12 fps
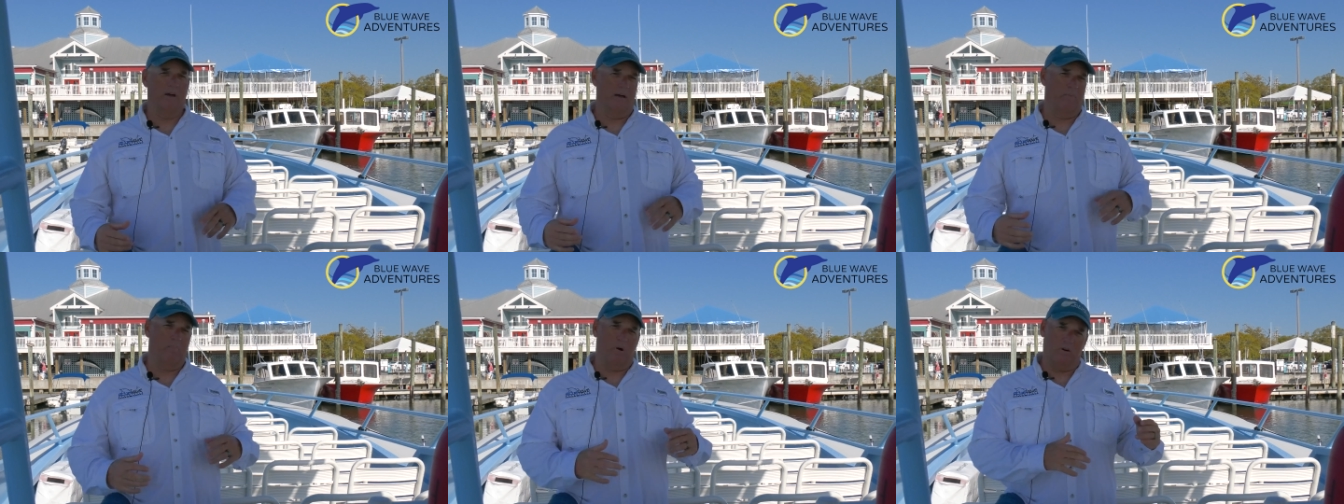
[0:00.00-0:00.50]

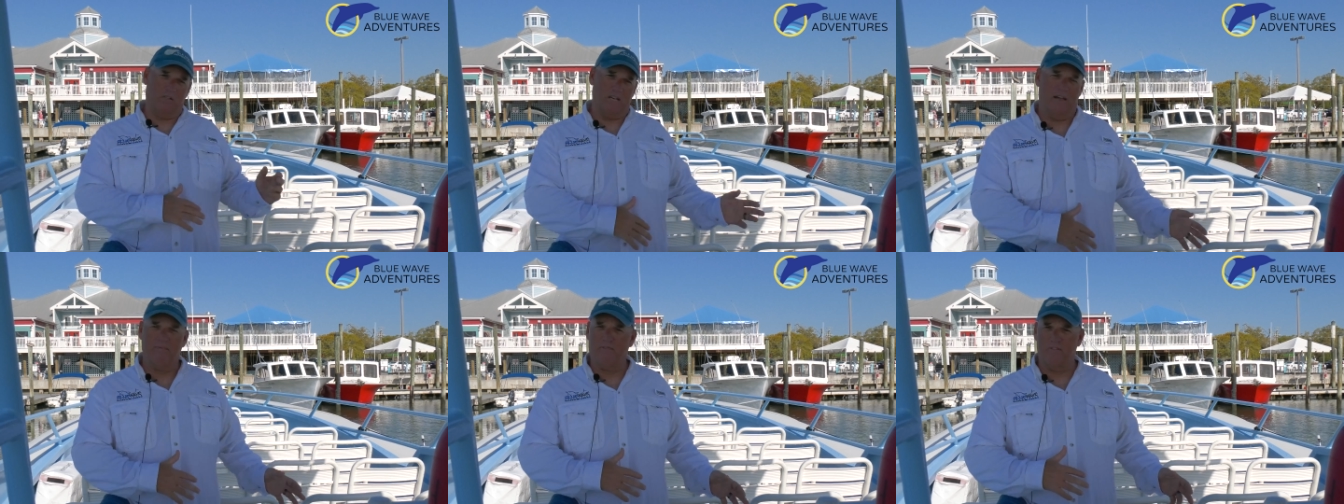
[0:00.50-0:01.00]
not
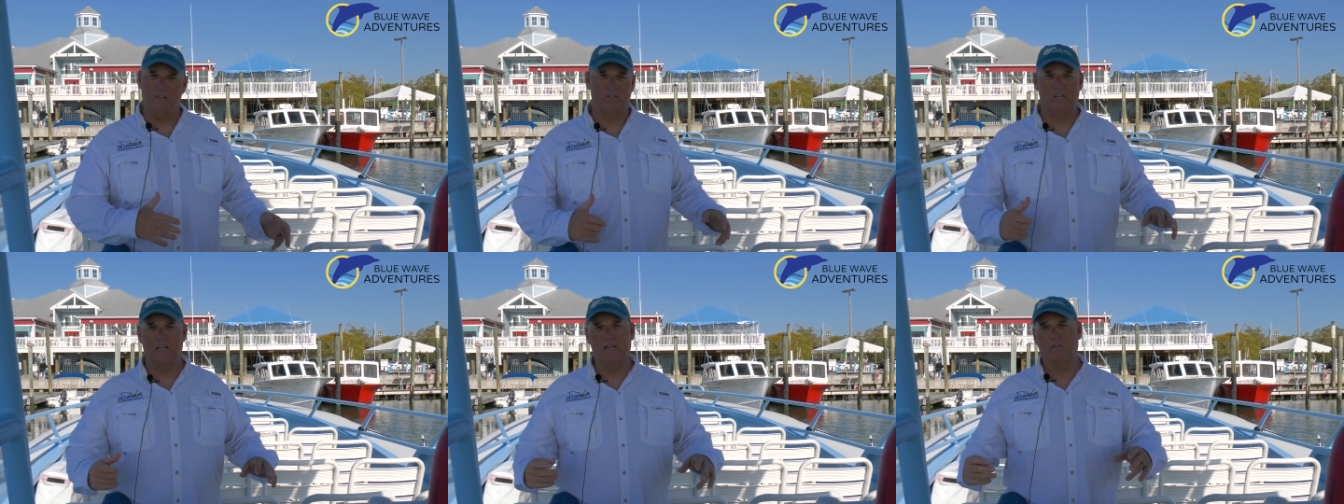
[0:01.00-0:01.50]
part-time
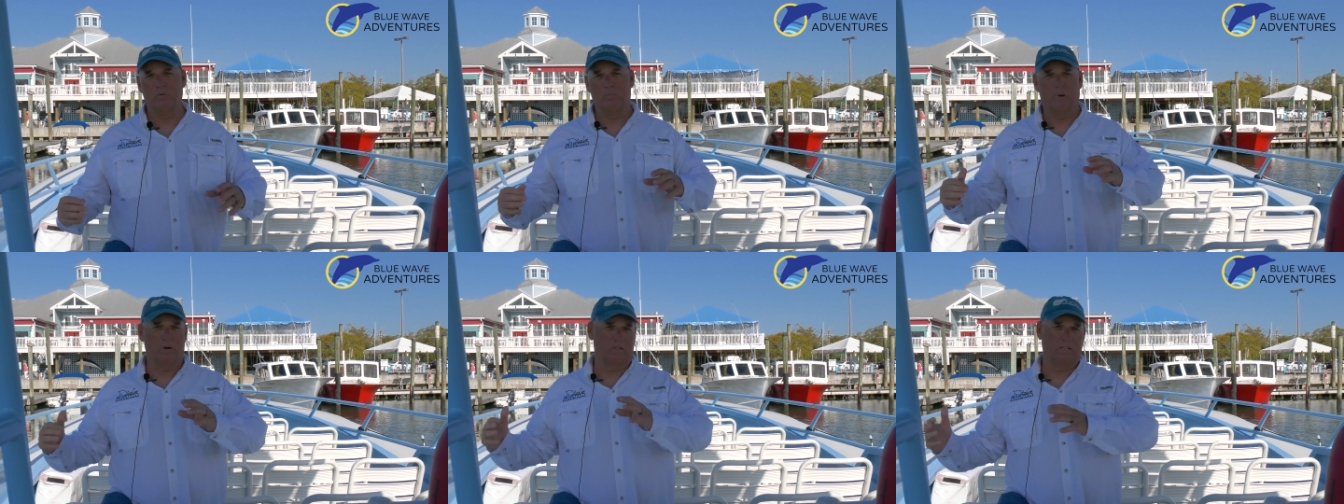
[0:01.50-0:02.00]
fishing or
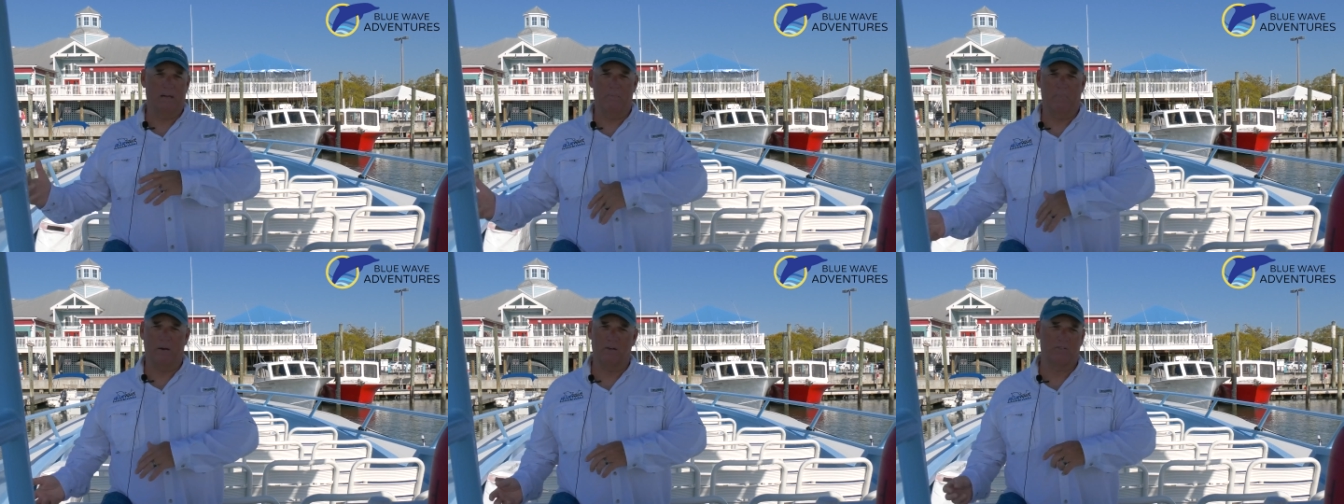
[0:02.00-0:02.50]

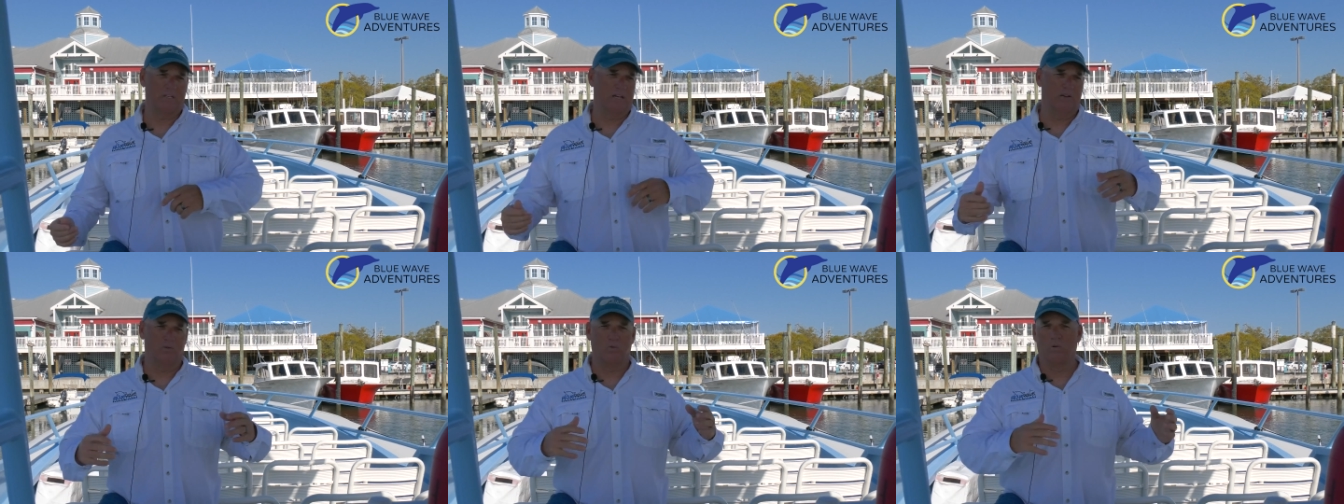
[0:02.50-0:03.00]
part-time
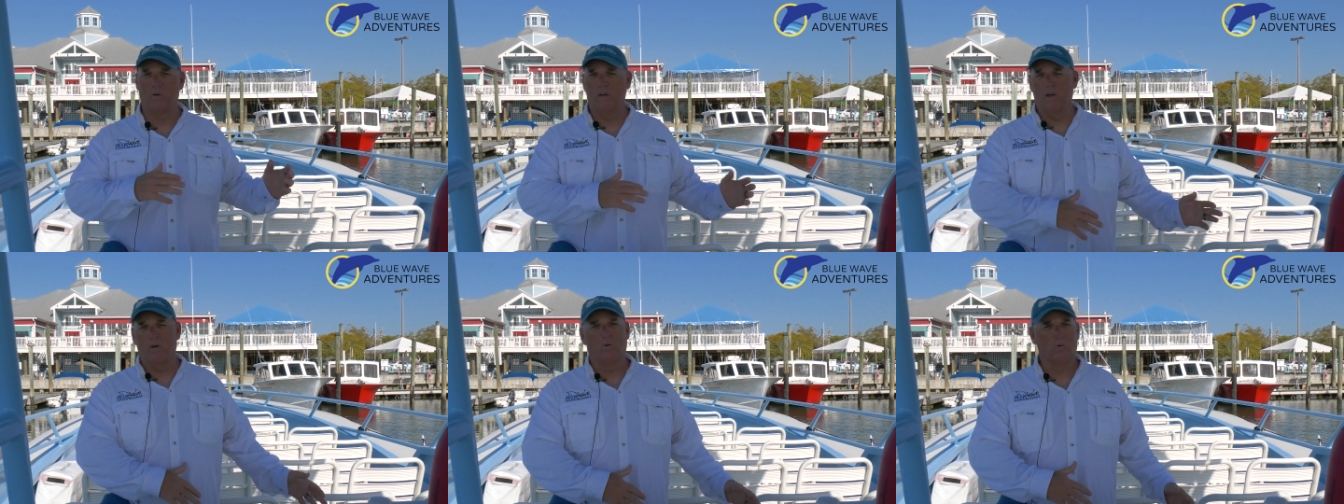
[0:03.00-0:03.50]
parasail
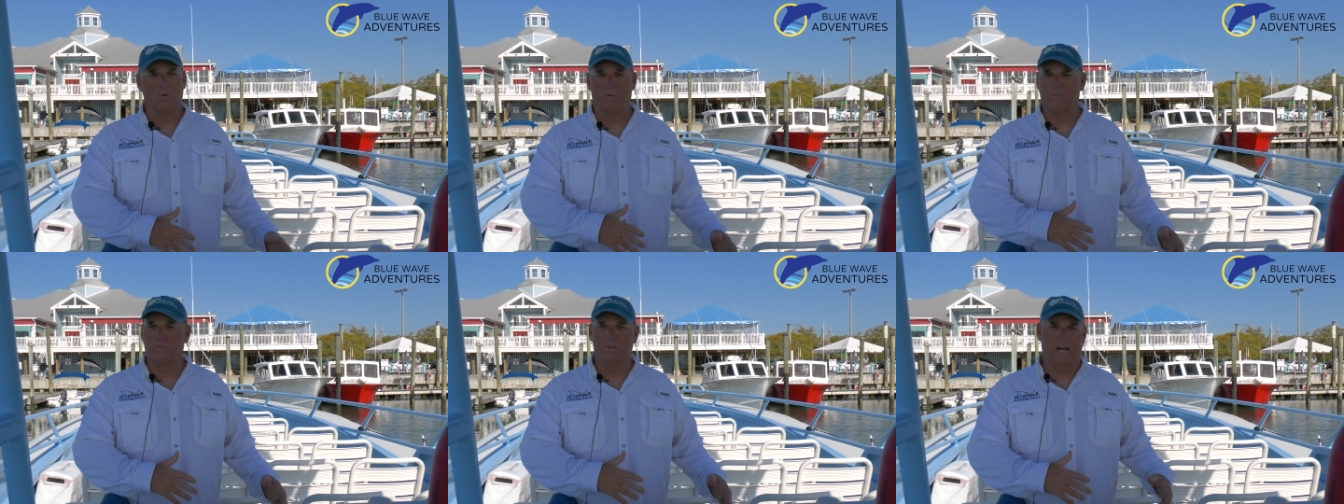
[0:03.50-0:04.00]
or
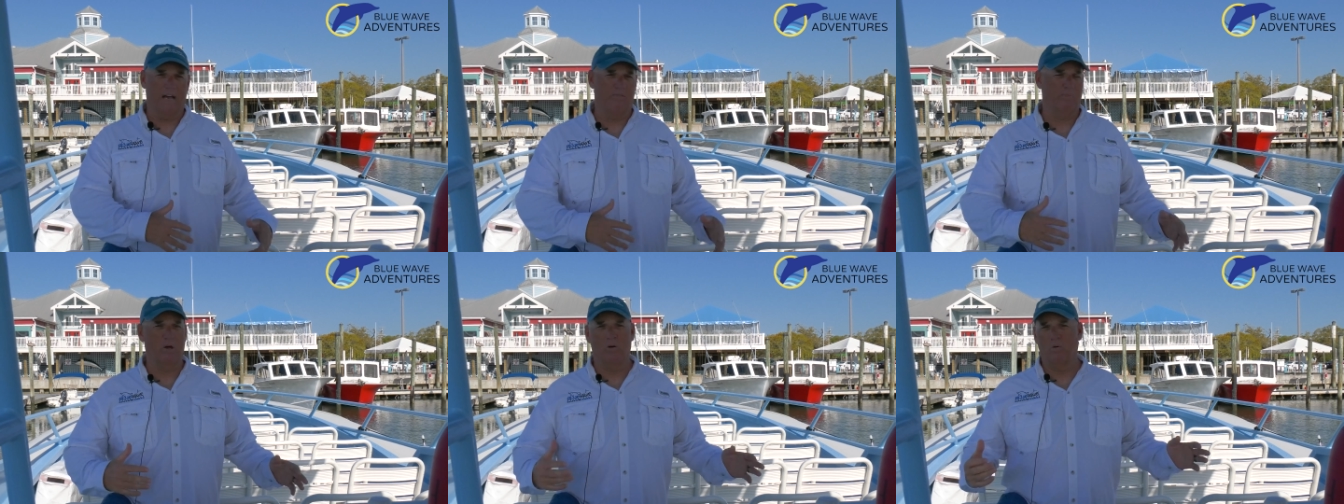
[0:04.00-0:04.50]

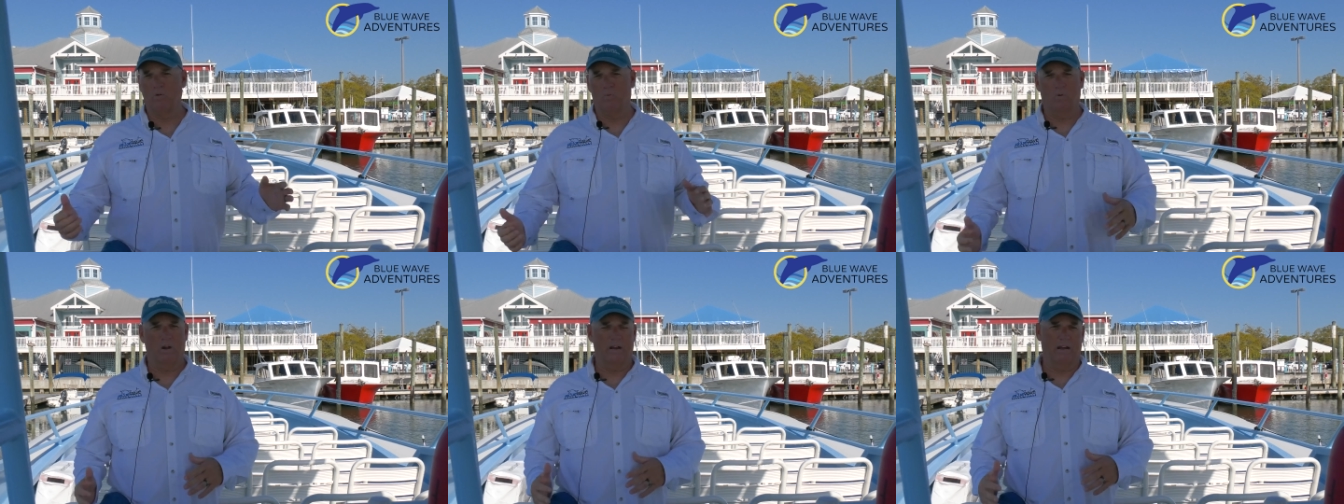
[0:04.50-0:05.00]
dive boat or
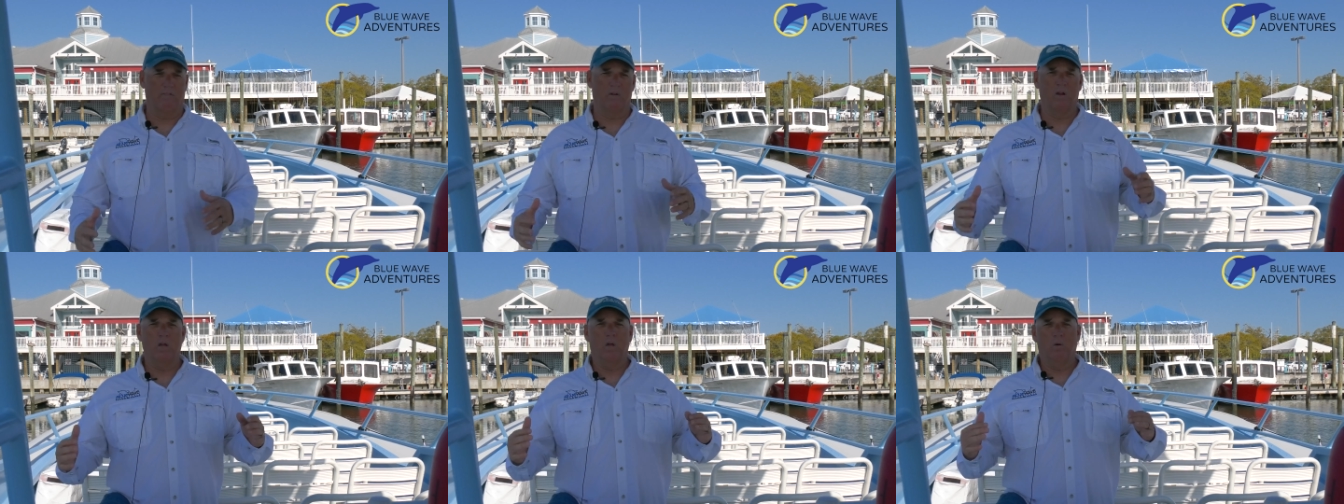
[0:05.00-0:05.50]
whatever.